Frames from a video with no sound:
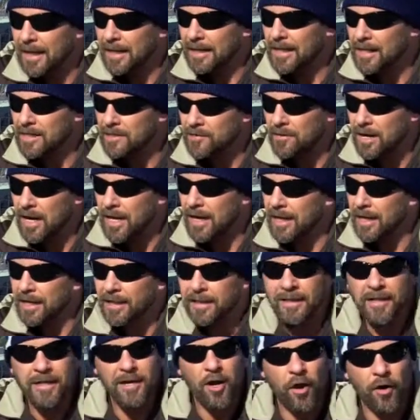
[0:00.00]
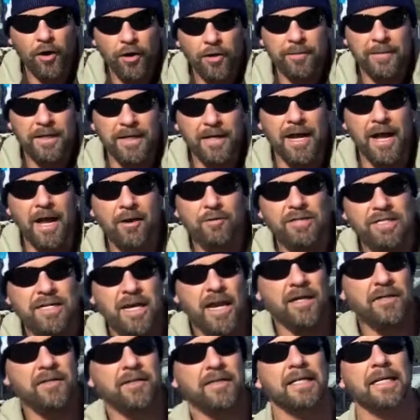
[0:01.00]
That's right, in the Army, I was
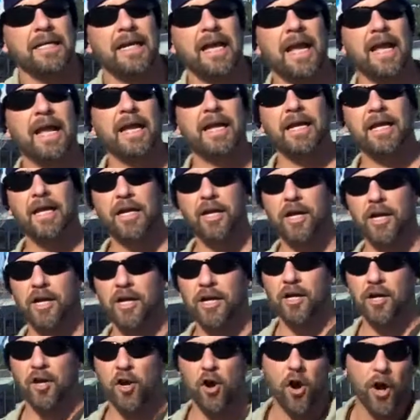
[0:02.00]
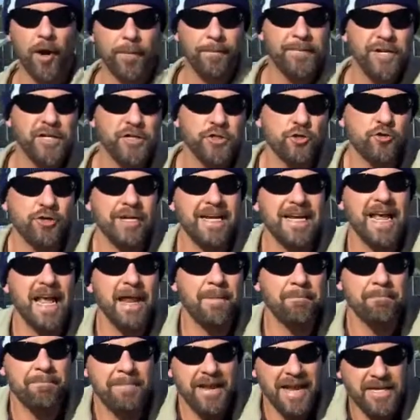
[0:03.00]
actually a carpentry
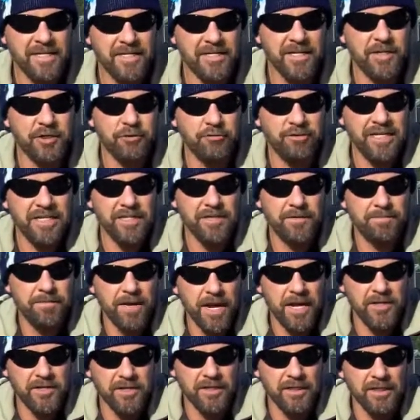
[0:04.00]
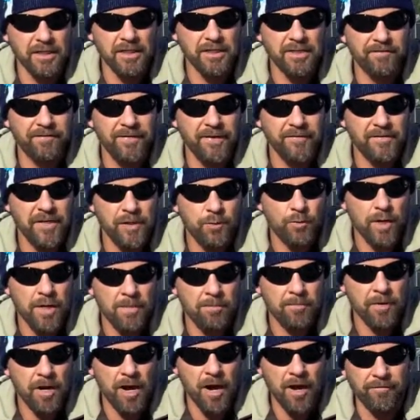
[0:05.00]
and masonry specialist,
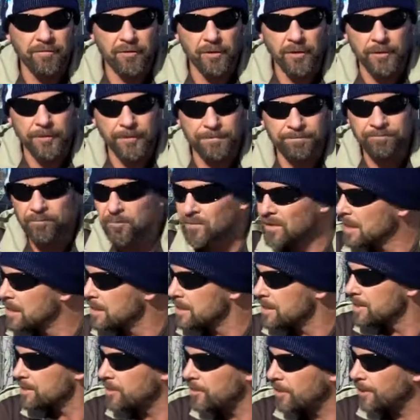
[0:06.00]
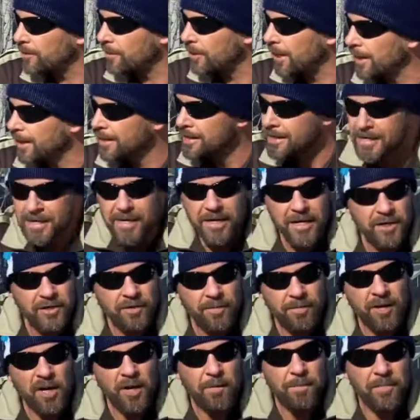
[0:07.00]
51 Bravo. So anyway, so
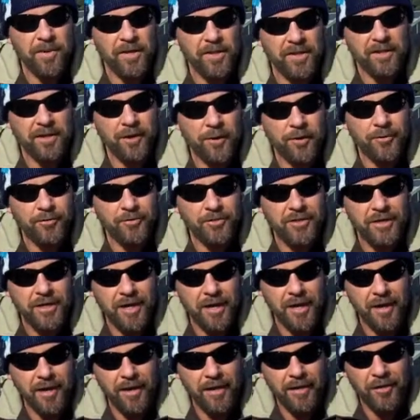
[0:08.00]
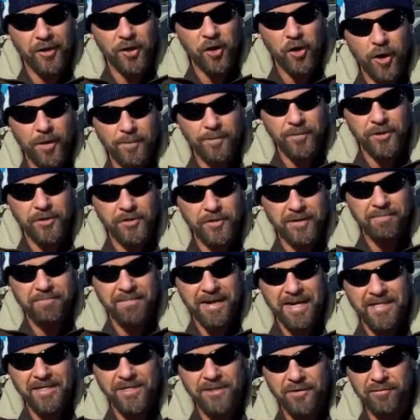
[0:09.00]
I'm going to put those uh, carpentry
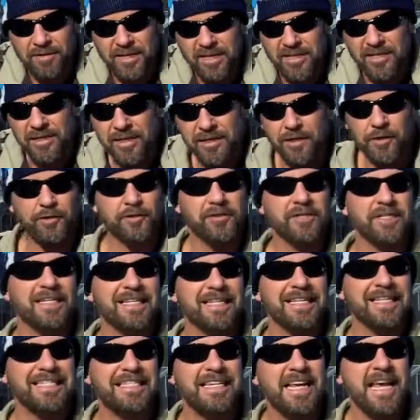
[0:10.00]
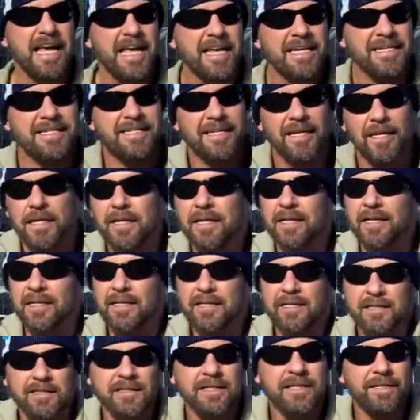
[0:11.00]
masonry skills to the test
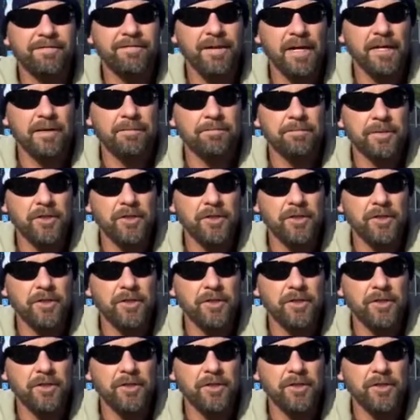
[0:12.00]
and see if I can